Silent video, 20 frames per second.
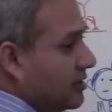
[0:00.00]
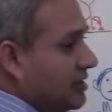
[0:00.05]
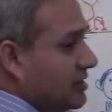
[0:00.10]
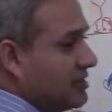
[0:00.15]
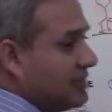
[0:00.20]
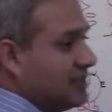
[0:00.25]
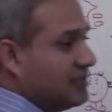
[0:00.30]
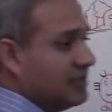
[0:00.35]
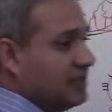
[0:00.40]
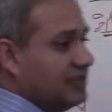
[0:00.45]

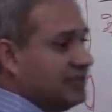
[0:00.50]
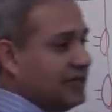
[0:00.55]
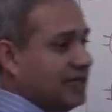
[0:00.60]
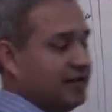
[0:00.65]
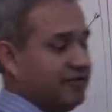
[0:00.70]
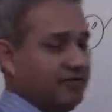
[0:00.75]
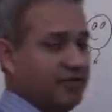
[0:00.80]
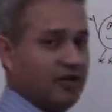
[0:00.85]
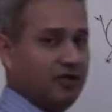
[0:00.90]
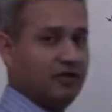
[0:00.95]
this is the
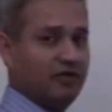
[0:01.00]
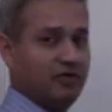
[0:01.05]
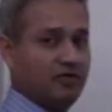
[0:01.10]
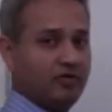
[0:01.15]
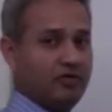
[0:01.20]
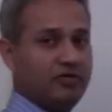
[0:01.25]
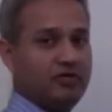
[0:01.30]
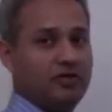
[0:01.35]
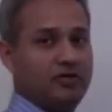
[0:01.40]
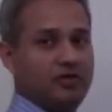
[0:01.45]
Janeville
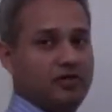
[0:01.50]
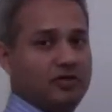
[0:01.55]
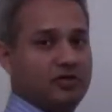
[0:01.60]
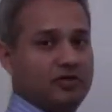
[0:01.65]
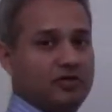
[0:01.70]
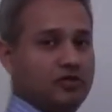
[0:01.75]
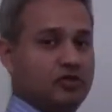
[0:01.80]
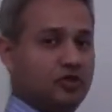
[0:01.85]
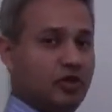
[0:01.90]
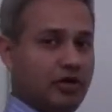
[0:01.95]
or
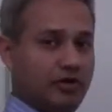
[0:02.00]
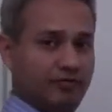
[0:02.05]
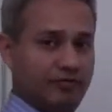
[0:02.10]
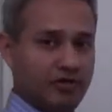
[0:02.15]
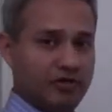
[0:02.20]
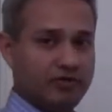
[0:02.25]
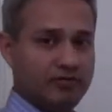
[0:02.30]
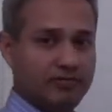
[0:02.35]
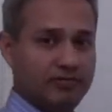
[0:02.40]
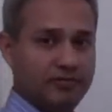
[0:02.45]

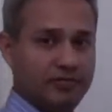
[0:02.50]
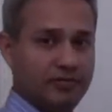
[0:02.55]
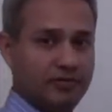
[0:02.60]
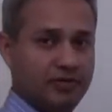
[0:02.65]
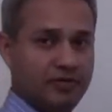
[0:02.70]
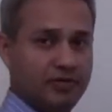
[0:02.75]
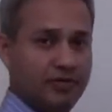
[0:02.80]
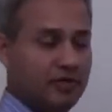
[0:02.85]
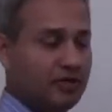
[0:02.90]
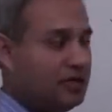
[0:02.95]
Johnville
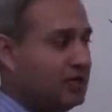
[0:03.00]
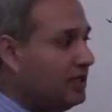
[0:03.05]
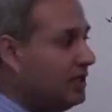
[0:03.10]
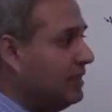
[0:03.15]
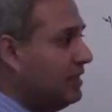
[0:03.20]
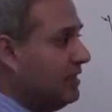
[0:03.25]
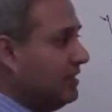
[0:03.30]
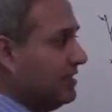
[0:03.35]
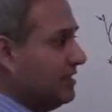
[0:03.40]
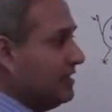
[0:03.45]

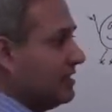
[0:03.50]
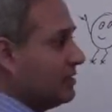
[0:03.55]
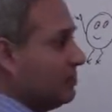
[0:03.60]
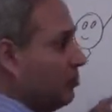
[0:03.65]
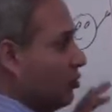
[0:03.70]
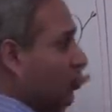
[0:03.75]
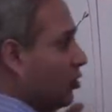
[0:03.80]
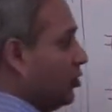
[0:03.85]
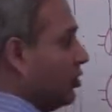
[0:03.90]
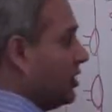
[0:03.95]
this
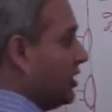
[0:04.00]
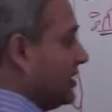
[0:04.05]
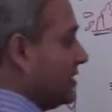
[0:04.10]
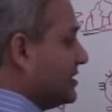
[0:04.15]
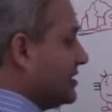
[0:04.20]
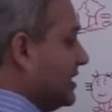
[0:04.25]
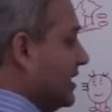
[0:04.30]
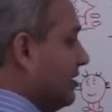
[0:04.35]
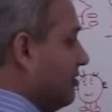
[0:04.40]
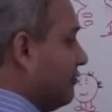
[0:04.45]
board
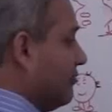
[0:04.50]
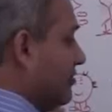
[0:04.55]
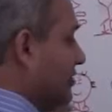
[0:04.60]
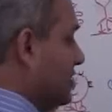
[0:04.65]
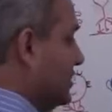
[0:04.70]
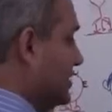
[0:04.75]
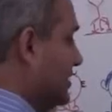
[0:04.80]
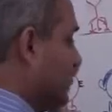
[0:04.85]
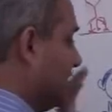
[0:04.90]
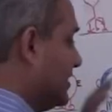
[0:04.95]
itself
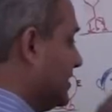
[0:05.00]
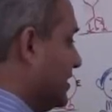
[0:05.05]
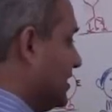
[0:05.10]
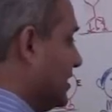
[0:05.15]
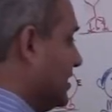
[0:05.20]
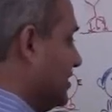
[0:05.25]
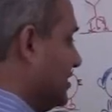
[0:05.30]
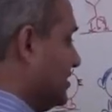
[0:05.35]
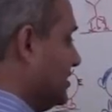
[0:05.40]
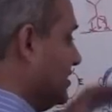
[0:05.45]
is the
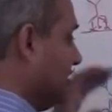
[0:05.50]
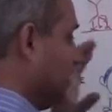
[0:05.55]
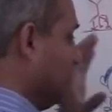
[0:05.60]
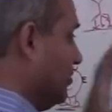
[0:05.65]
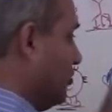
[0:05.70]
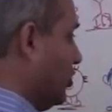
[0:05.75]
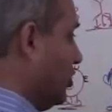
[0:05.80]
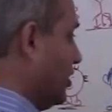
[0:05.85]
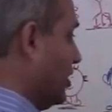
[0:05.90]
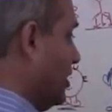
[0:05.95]
city, this is
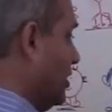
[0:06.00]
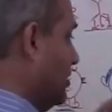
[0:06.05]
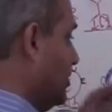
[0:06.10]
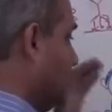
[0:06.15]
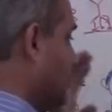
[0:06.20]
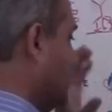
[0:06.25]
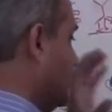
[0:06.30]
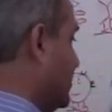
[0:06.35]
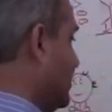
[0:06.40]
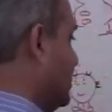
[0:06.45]
our body,
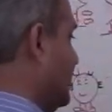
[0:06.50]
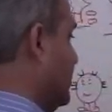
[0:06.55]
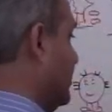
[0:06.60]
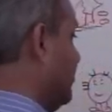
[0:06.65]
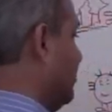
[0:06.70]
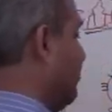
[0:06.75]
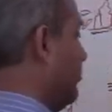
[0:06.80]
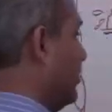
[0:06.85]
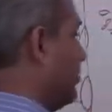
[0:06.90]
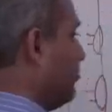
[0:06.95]
this is
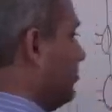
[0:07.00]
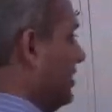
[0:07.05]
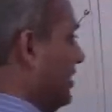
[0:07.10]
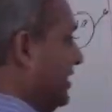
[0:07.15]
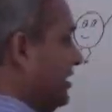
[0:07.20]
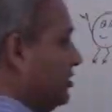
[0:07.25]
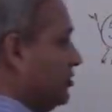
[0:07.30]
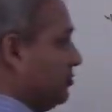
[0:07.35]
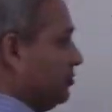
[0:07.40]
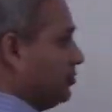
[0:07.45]
what we
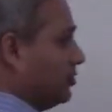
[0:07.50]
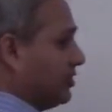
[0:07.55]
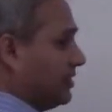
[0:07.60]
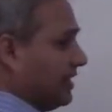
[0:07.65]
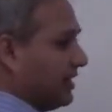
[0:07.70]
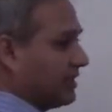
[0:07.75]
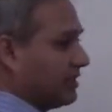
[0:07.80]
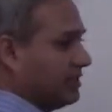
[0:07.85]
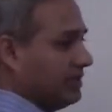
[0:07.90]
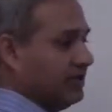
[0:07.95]
need to
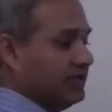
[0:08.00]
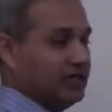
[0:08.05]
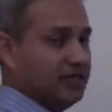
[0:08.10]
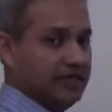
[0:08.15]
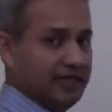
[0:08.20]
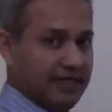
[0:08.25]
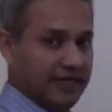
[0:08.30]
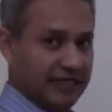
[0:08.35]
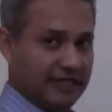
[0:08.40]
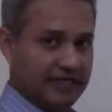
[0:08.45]
protect
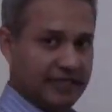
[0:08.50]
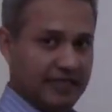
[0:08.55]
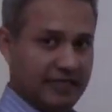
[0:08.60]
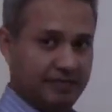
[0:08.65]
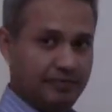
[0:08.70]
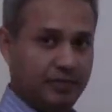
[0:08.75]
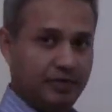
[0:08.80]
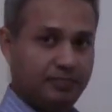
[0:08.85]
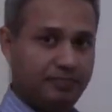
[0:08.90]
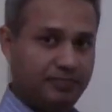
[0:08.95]
and
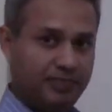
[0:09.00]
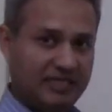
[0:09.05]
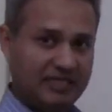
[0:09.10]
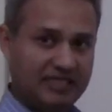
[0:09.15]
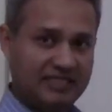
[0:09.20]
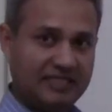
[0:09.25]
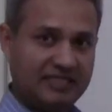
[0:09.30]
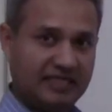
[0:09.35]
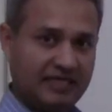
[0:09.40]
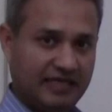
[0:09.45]
keep
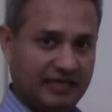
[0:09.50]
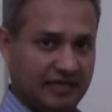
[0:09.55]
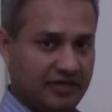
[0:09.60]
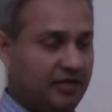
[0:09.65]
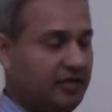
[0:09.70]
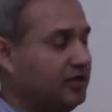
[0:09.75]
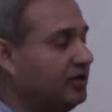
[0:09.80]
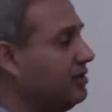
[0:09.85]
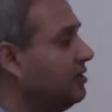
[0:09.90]
peace in.